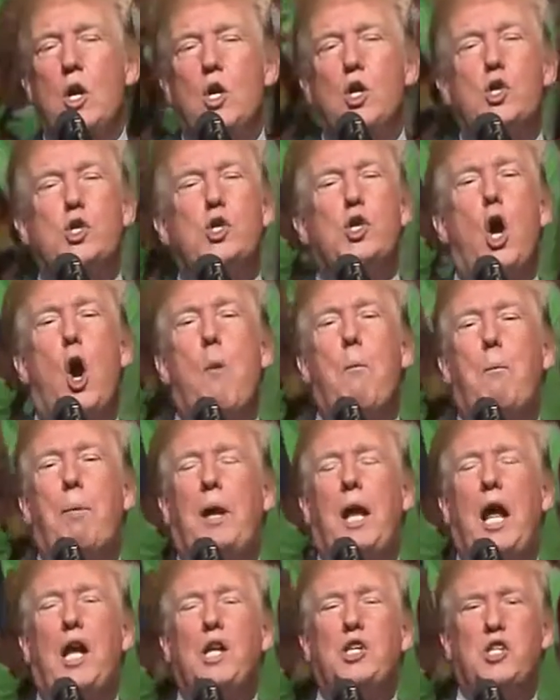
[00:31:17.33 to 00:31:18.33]

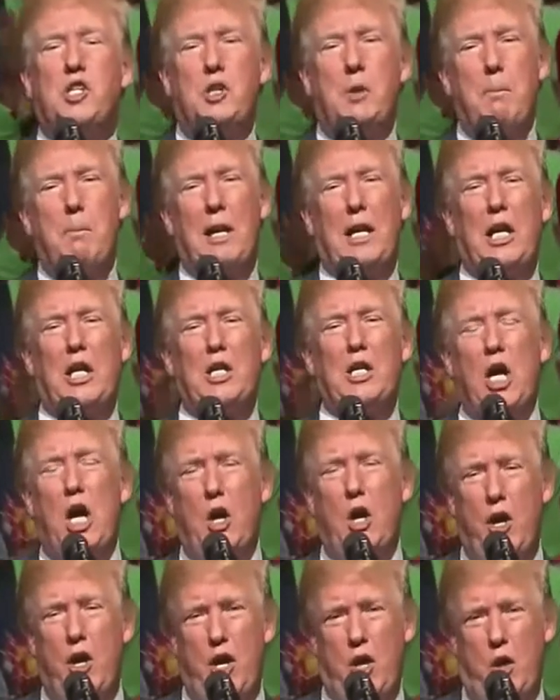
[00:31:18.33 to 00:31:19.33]
surplus
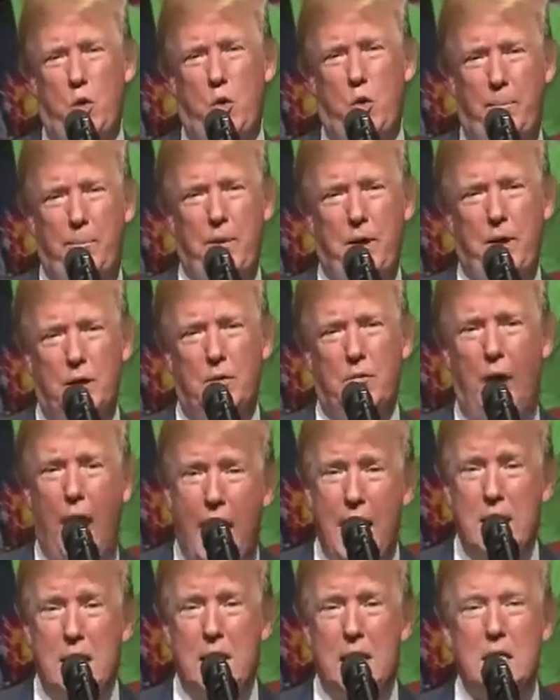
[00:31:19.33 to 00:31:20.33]
military equipment,
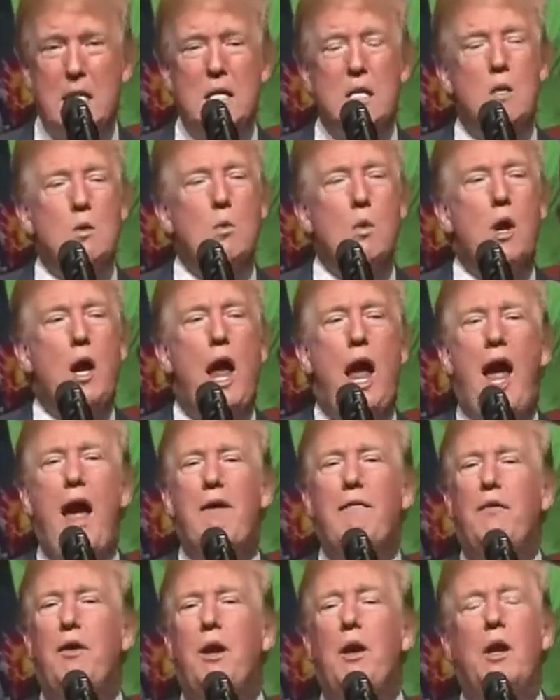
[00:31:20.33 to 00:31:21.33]
right? We
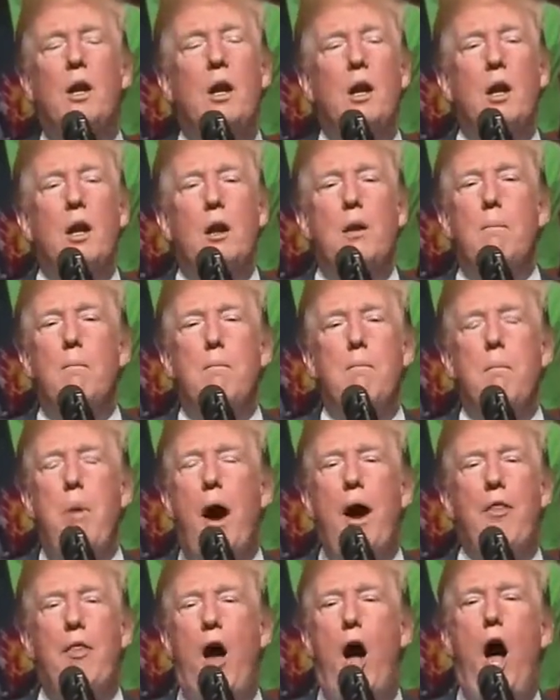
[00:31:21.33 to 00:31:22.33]
have it
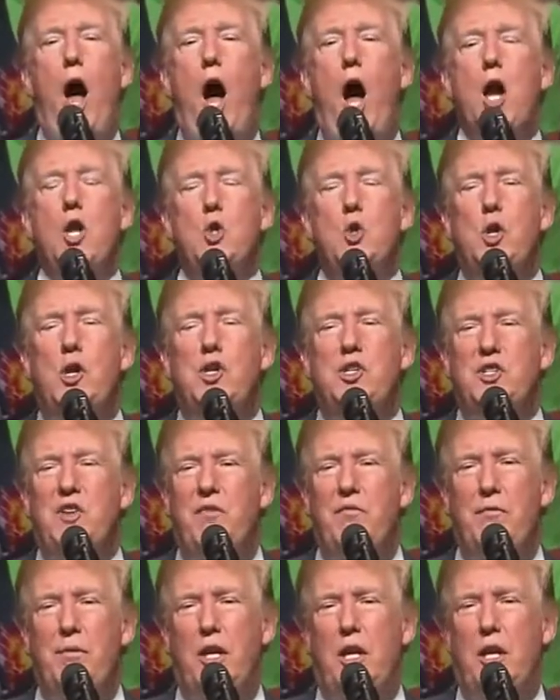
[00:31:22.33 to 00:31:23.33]
by the hundreds
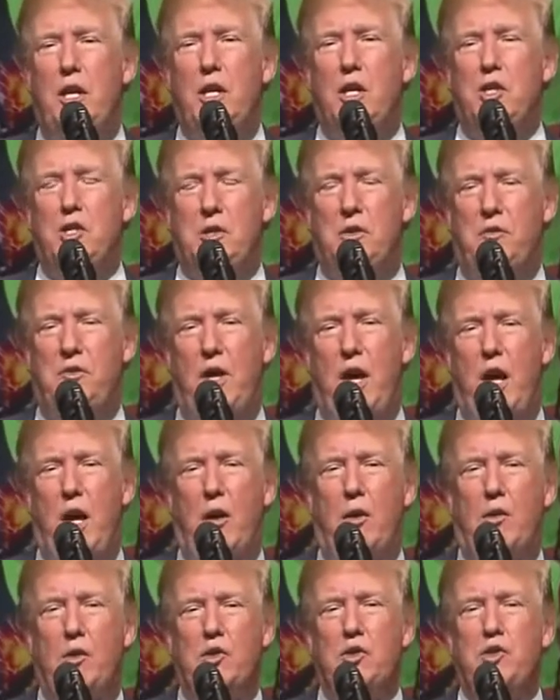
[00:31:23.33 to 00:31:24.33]
of millions of
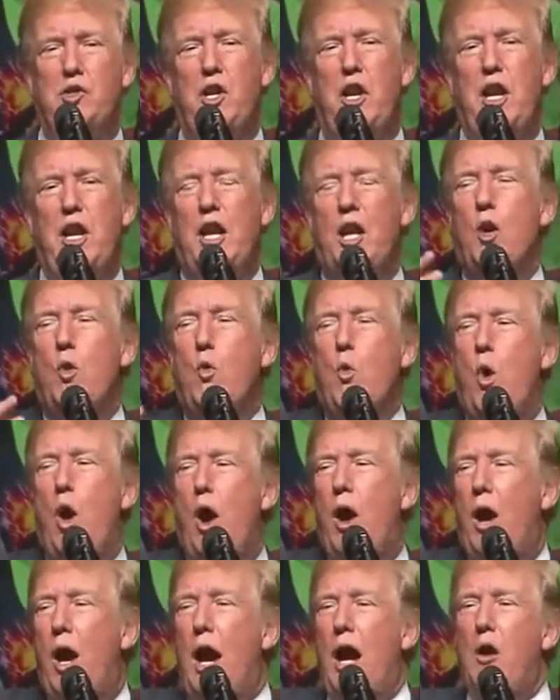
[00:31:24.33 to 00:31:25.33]
dollars sitting in
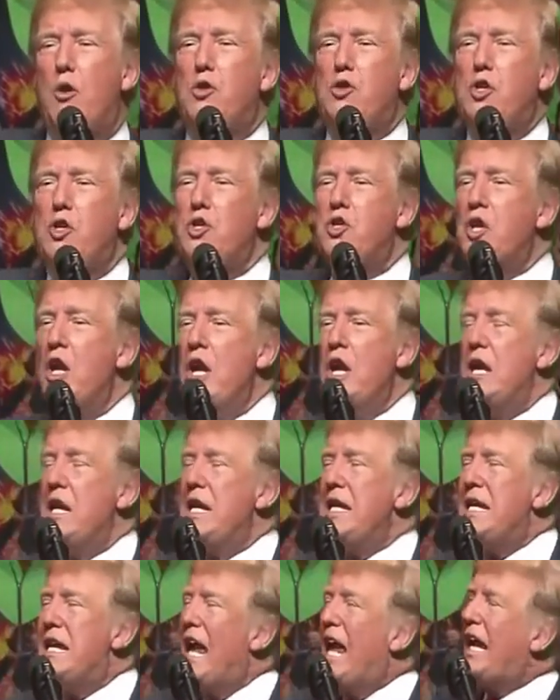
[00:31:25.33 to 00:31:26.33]
warehouses
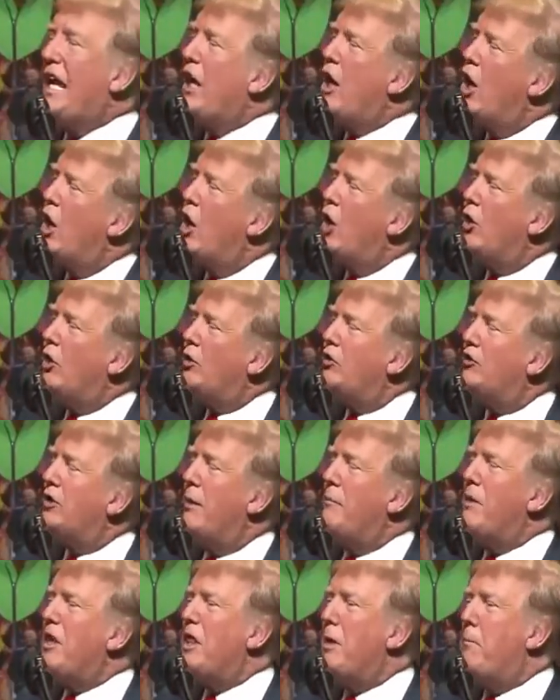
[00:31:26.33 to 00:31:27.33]
getting old.
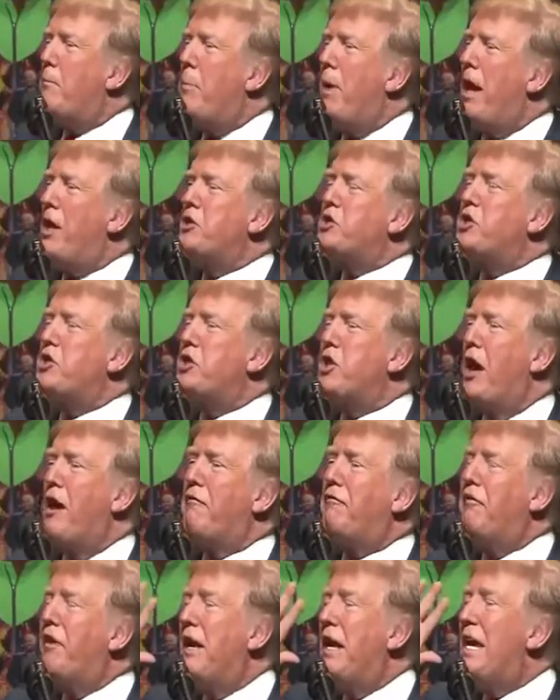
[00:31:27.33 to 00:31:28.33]
Some of the best
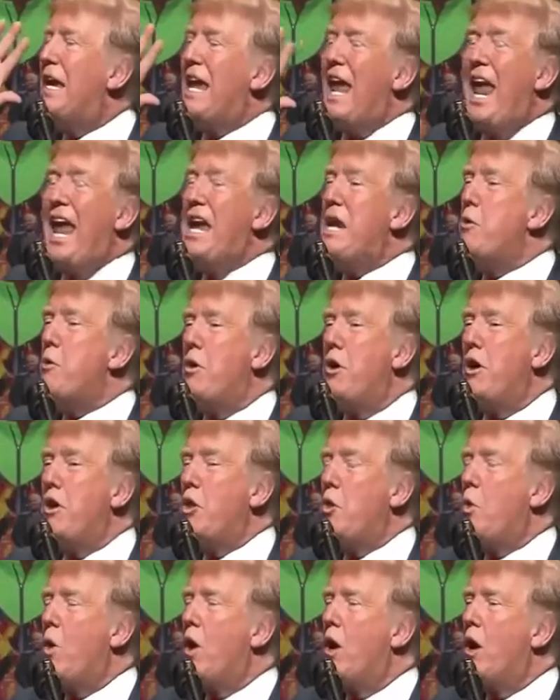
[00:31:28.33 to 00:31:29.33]
stuff anywhere in
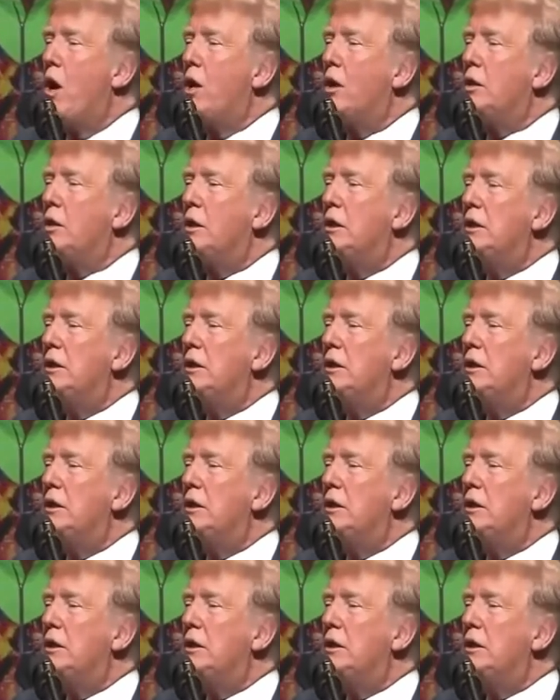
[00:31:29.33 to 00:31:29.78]
the world.